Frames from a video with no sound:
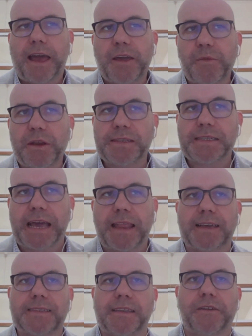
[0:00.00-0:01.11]
Our communities are
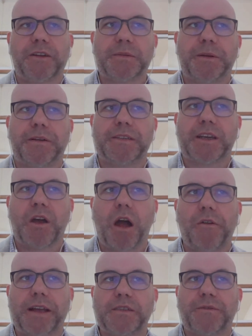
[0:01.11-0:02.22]
telling us that they're experiencing high
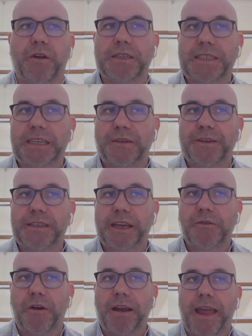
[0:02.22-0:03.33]
rates of volunteer
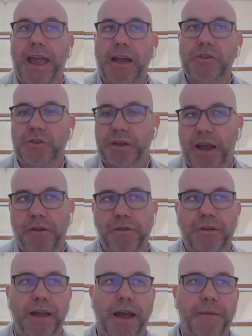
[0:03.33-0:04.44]
fatigue right now due to
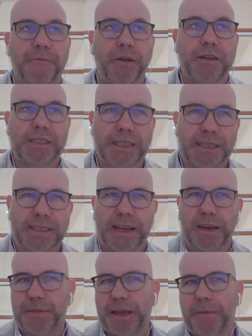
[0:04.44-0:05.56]
current volunteers
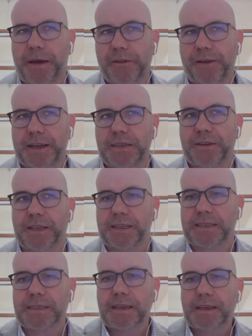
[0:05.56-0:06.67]
needing to pick up other
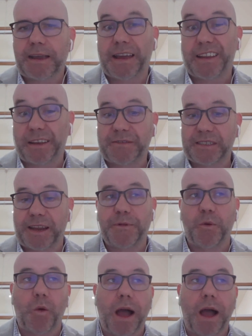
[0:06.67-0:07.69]
activities and have stepped